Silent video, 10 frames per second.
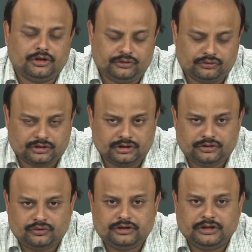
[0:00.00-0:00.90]
in your
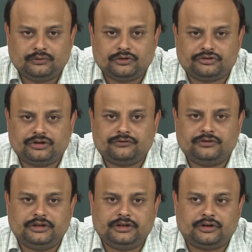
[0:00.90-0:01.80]
continuity equation if
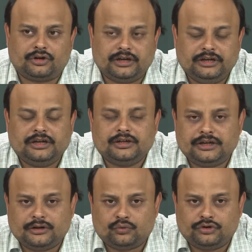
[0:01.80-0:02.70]
needed, or any other
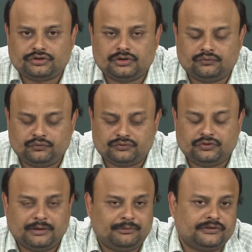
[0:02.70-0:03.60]
equation which
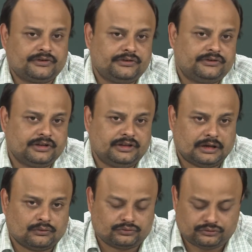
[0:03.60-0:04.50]
we have discussed till now.